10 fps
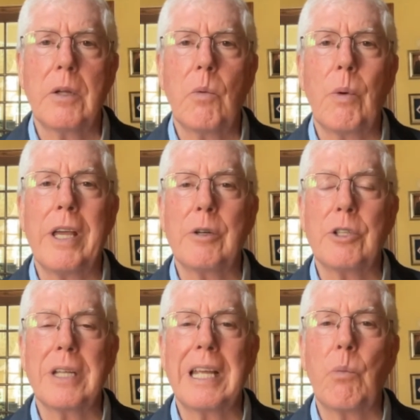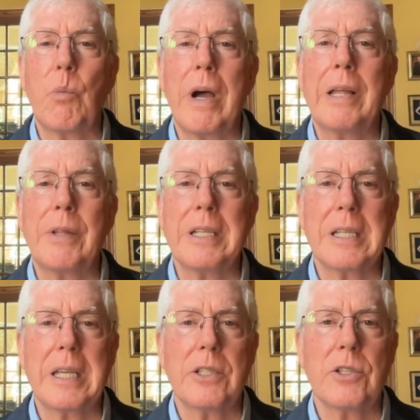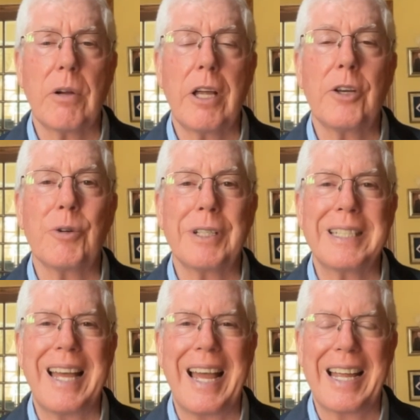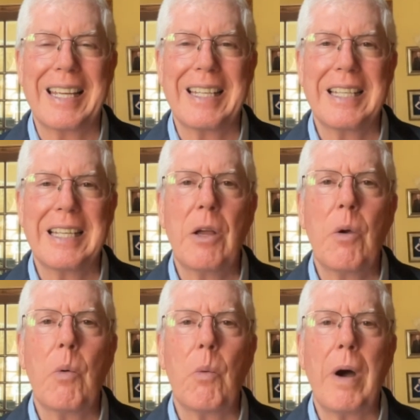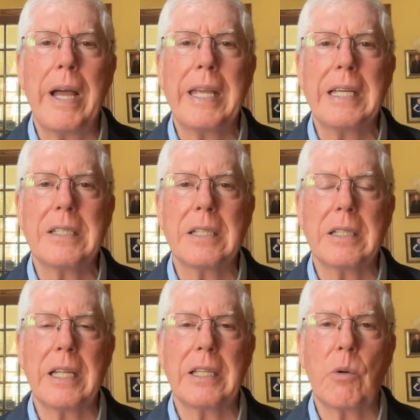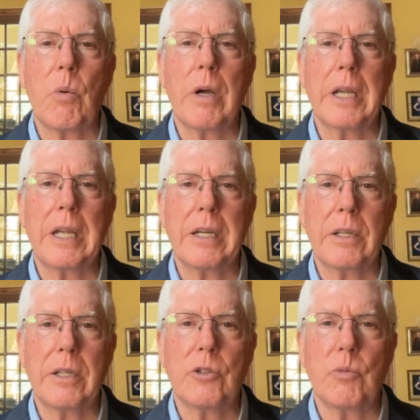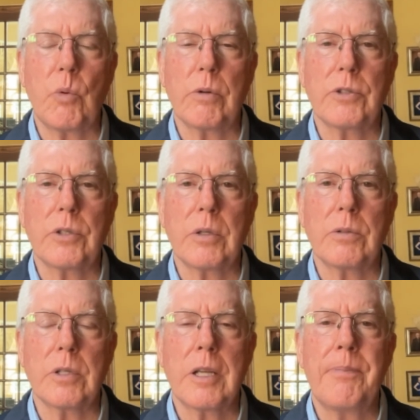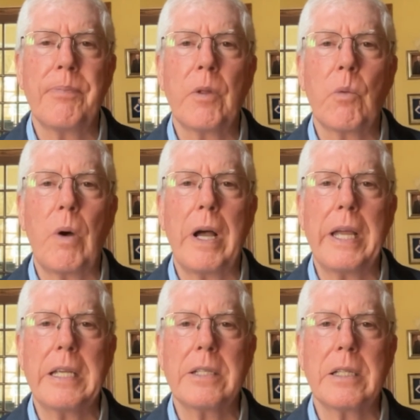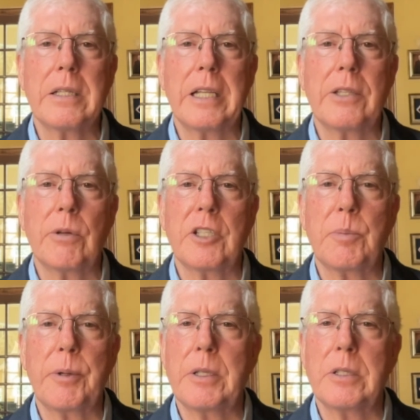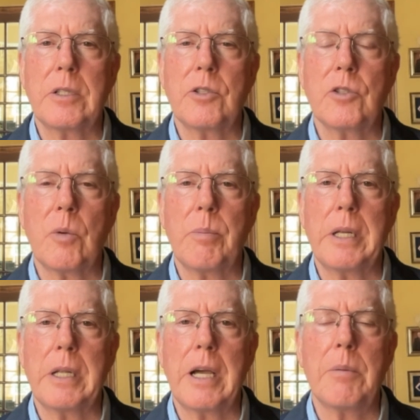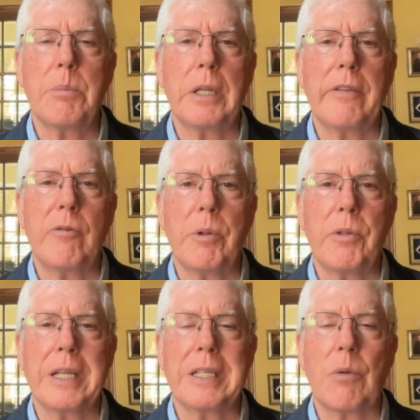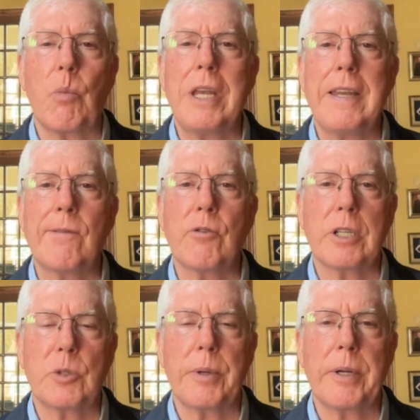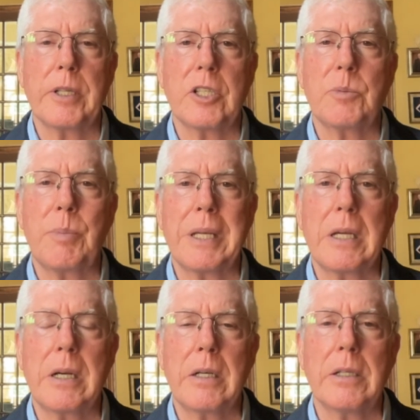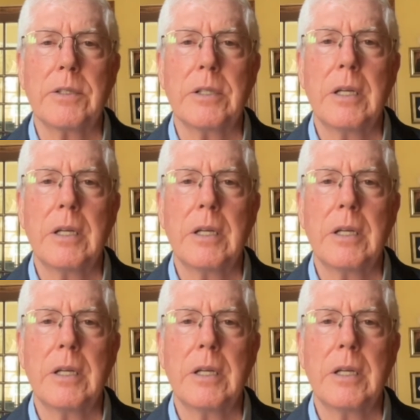we understand why these kids are under attack. Why is it that they're walking into these war zones? Why is it that they're experiencing so many unbelievable things that we never experience? It's because